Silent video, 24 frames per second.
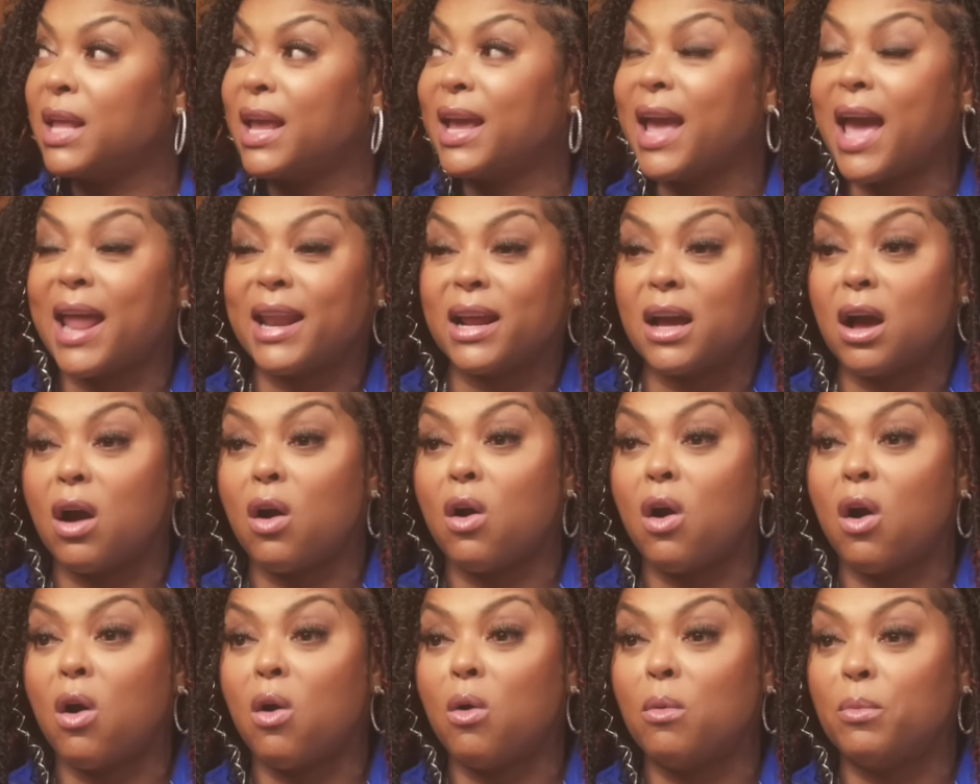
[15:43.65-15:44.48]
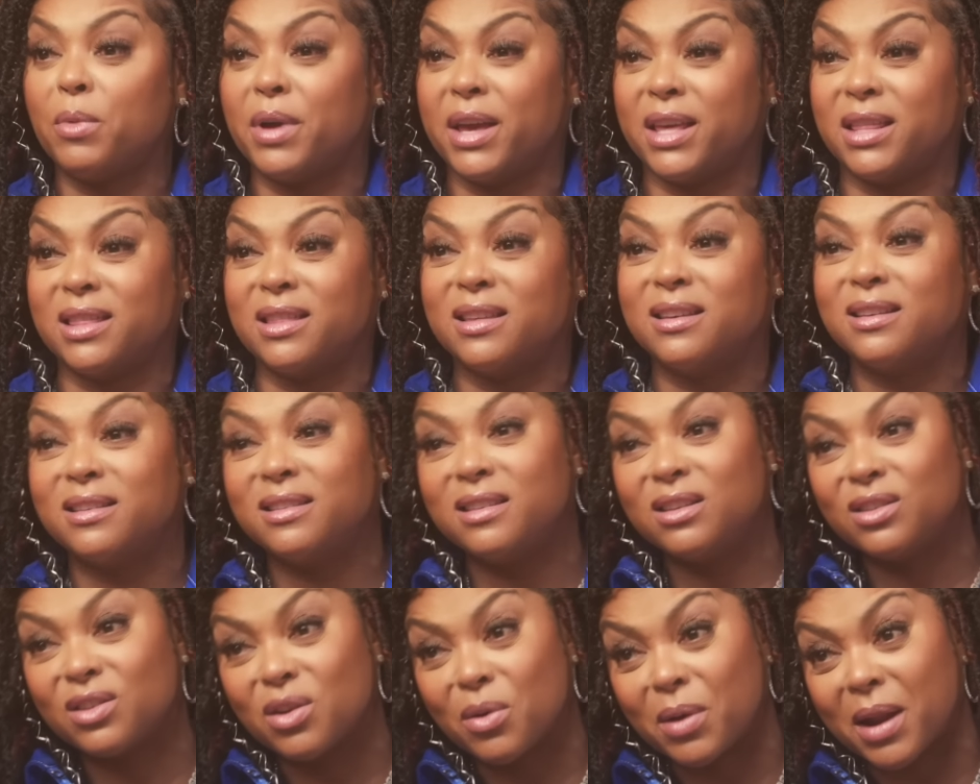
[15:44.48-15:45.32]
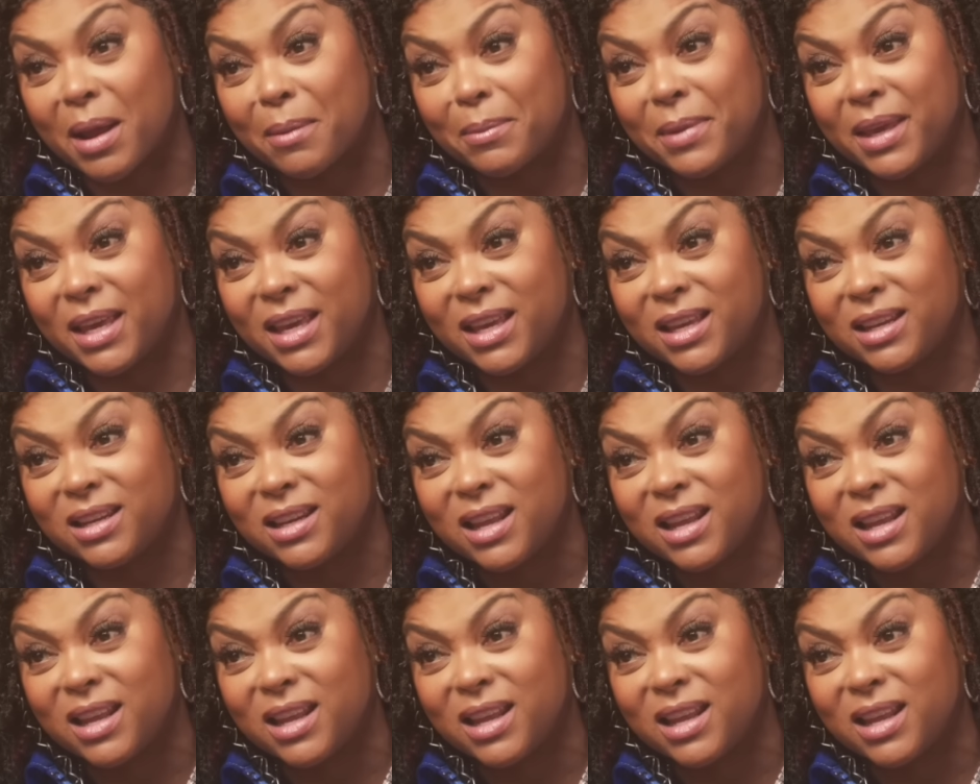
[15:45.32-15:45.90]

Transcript: they got to go home with. You know what I mean?